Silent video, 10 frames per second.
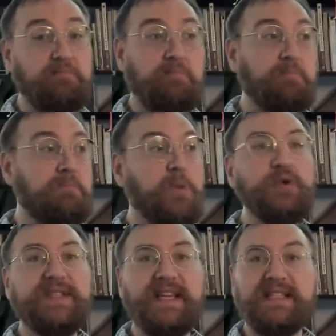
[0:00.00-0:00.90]

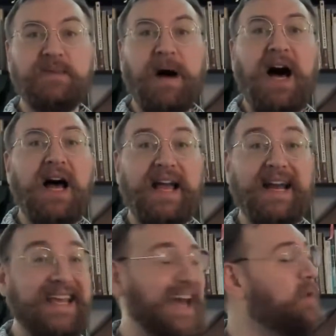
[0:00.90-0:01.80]
mostly a spa and a
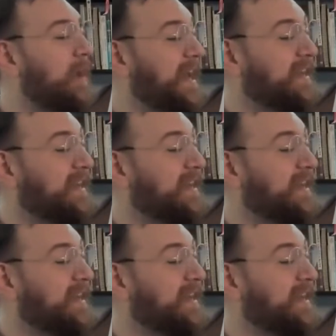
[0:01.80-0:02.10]
getaway.